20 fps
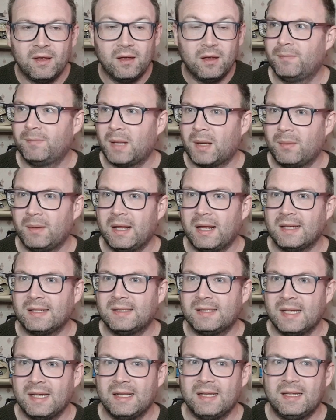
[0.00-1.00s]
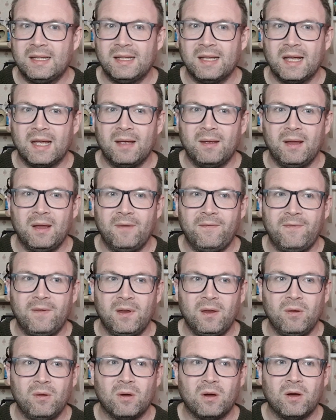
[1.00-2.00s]
But with that said, if
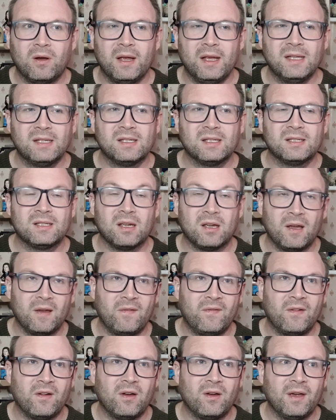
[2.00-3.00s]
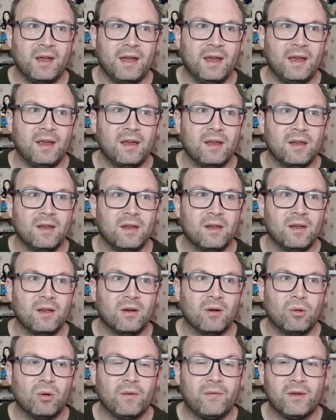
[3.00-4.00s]
you are into sci-fi,
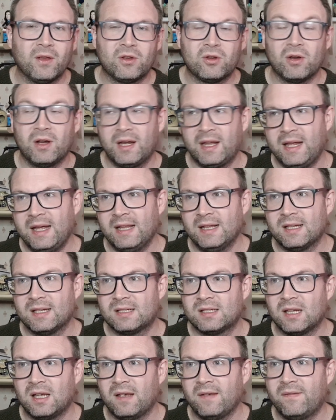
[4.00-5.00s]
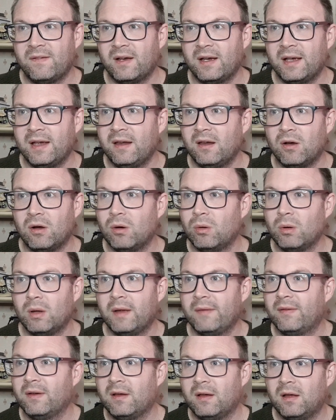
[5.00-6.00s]
or if you're trying to get into sci-fi, or
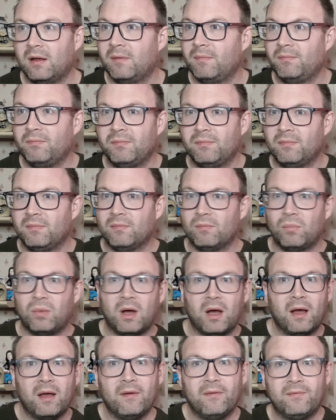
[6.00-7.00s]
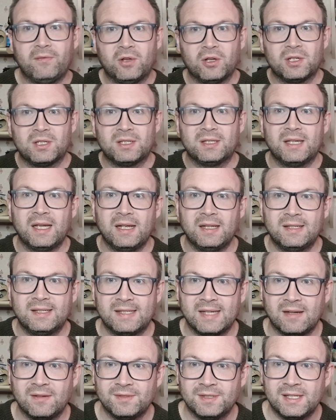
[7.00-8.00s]
whether what I've just said
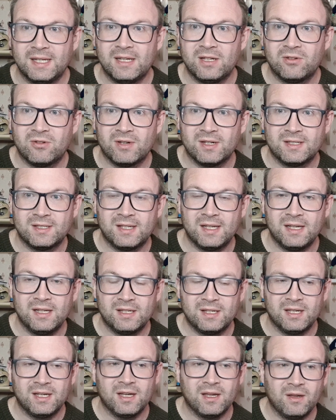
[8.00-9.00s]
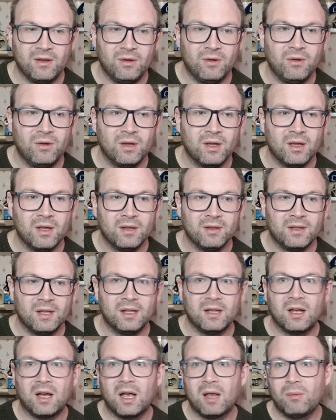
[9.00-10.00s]
sounds interesting to you, then
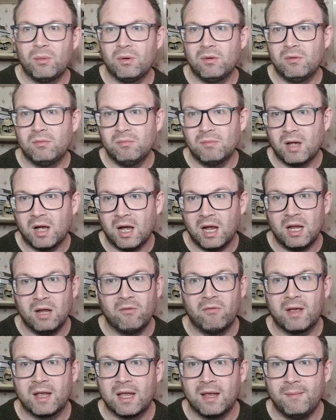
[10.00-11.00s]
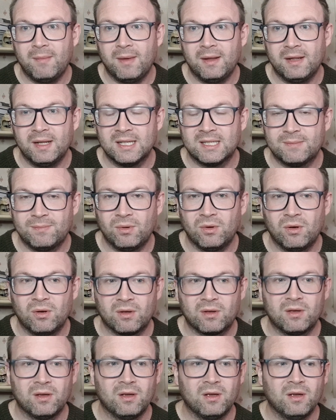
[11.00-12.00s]
I would highly recommend this book.